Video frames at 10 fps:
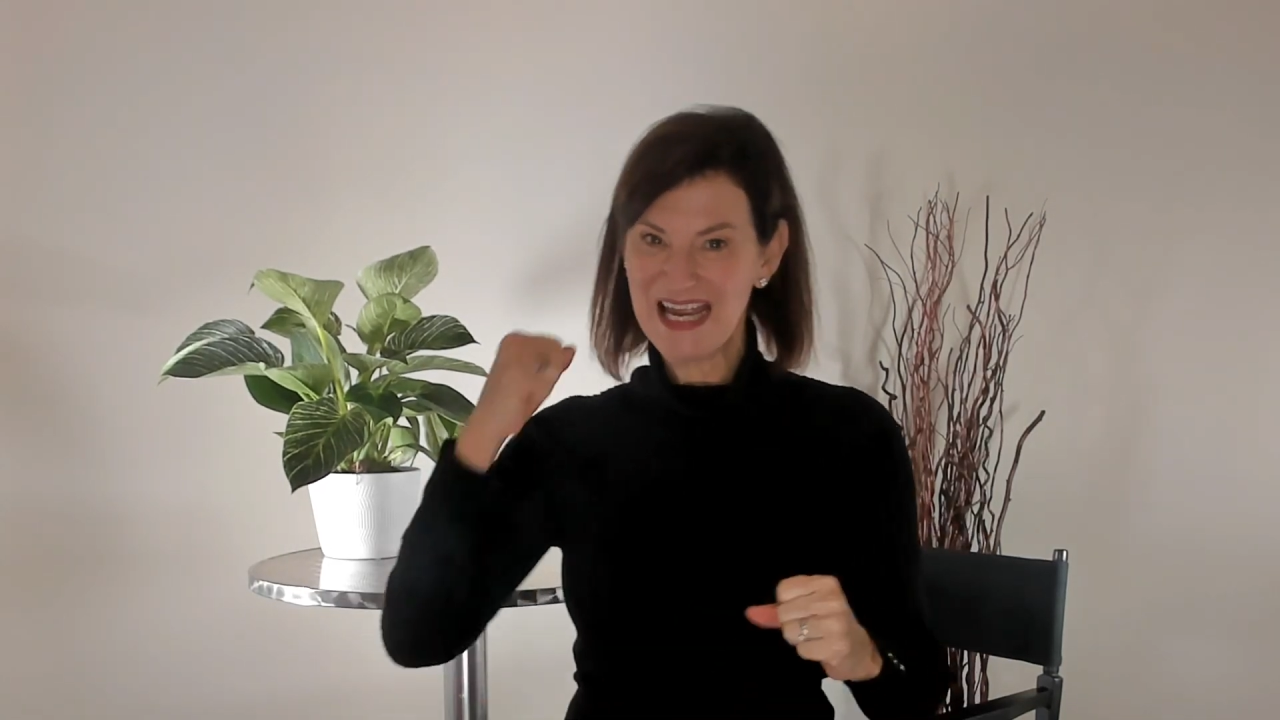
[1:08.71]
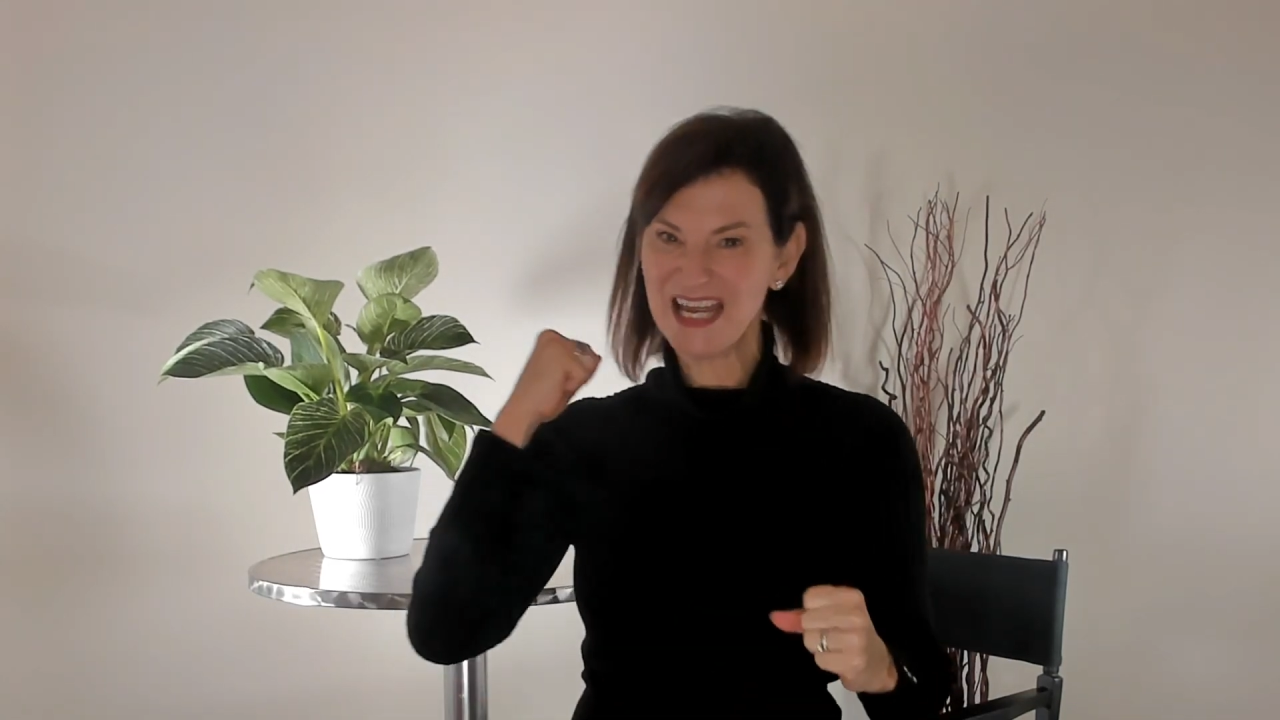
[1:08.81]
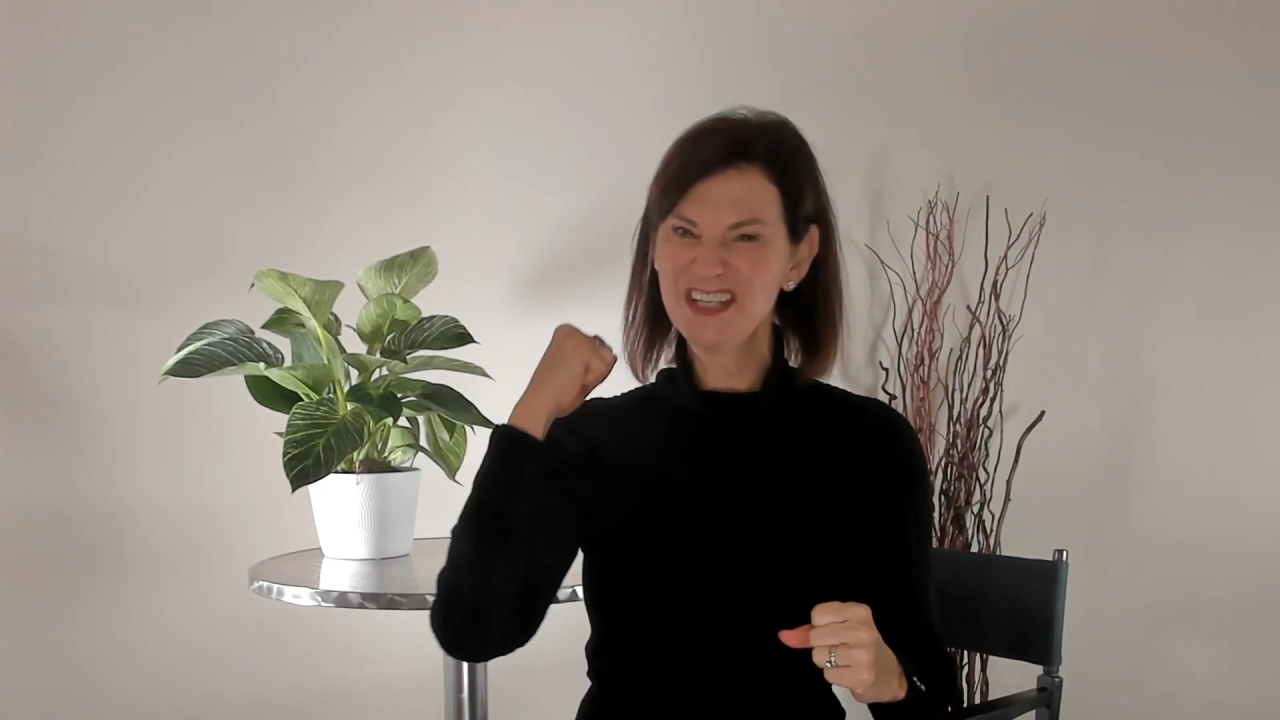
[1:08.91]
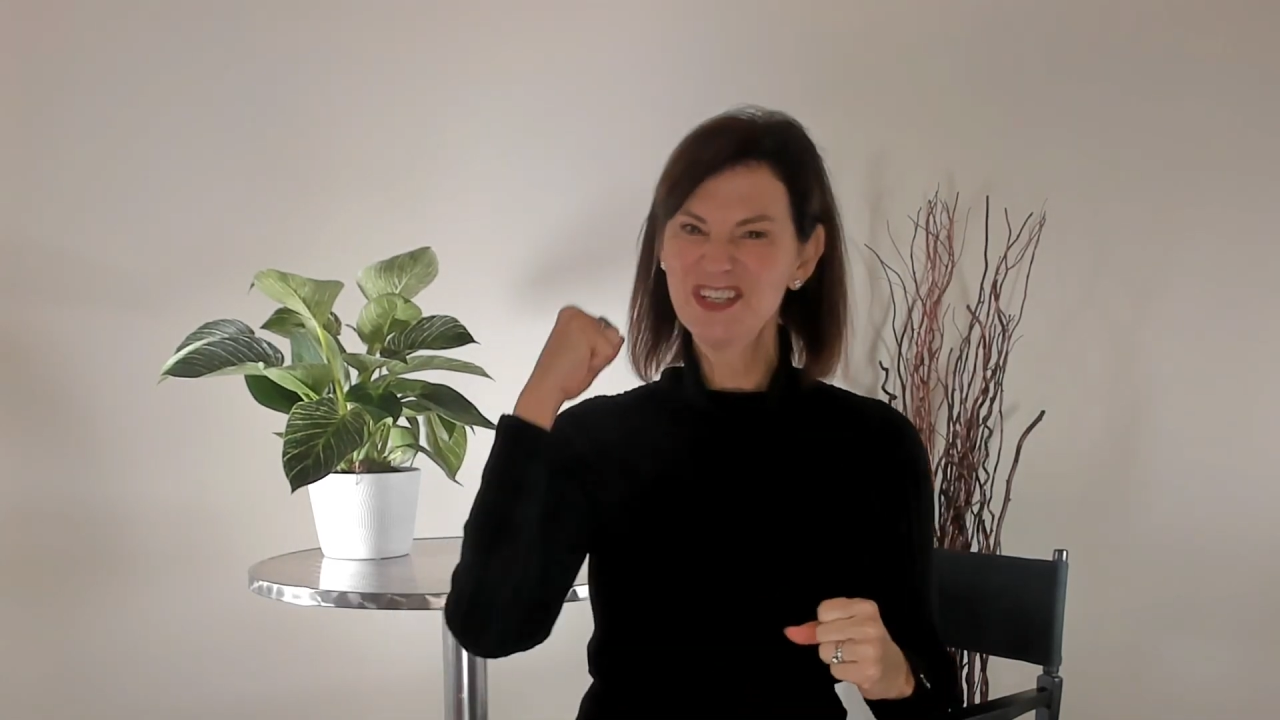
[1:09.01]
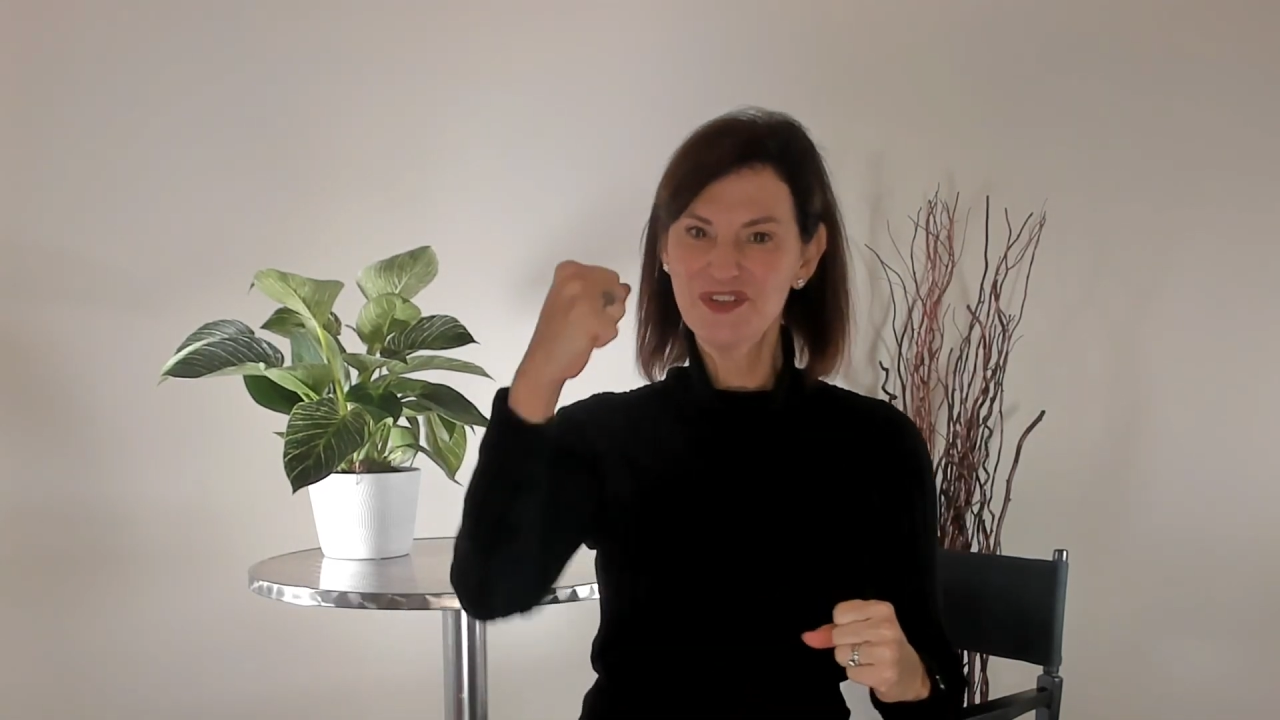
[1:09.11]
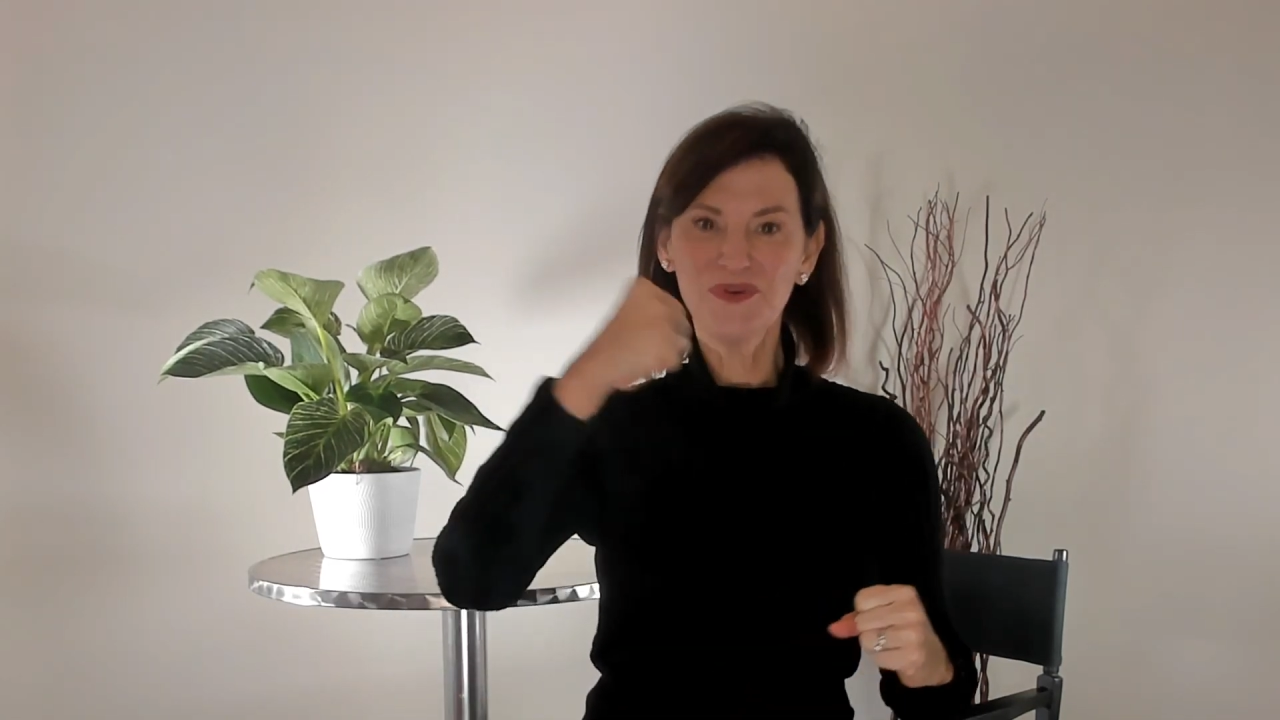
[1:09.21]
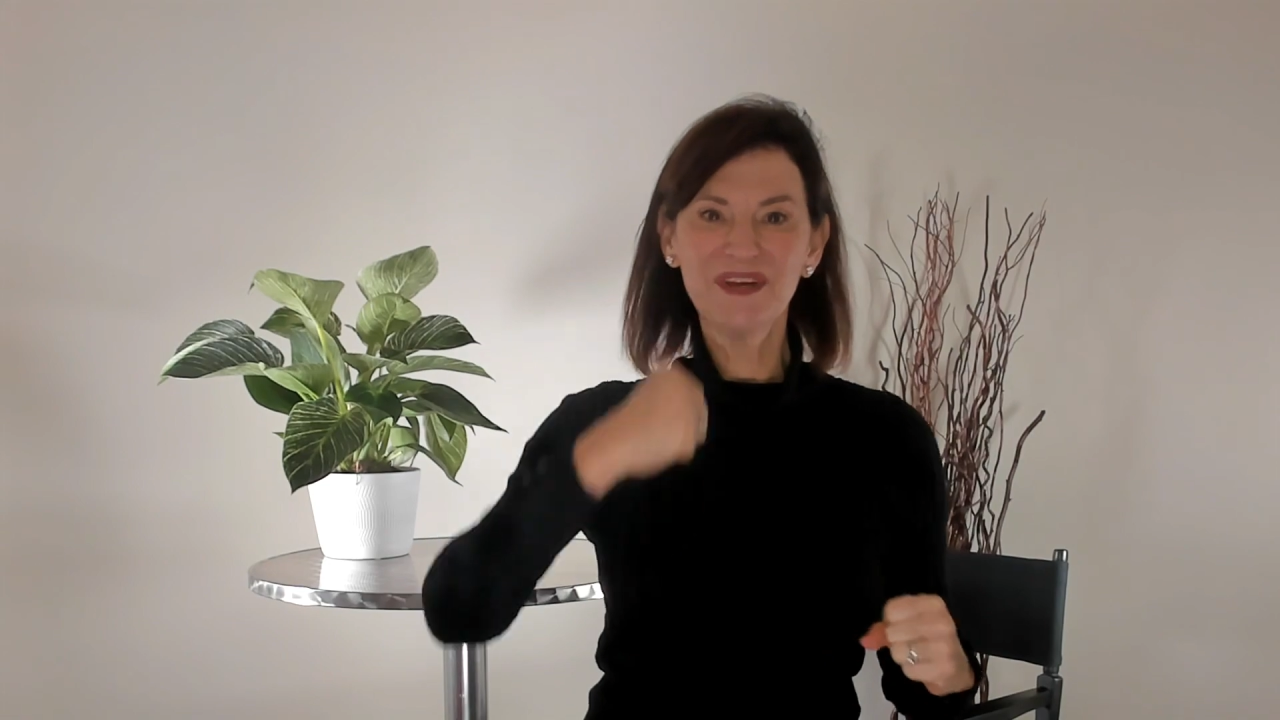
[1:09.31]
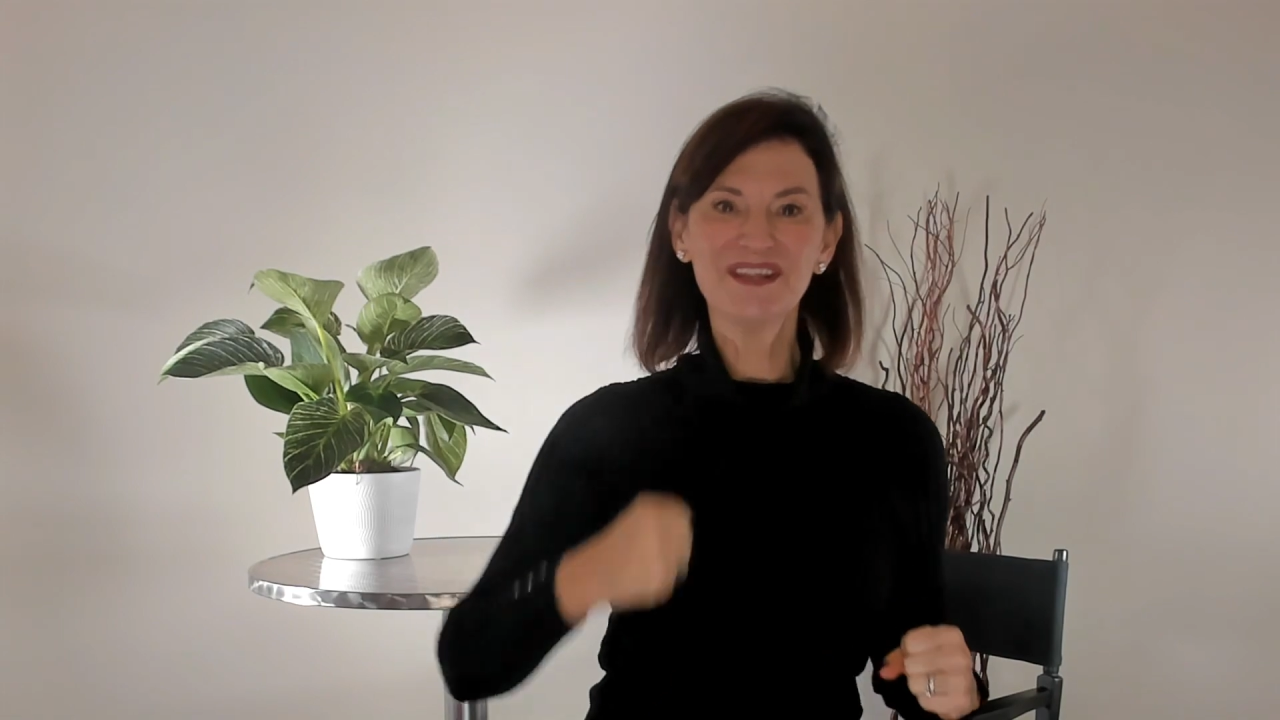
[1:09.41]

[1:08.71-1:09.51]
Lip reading: Enjoy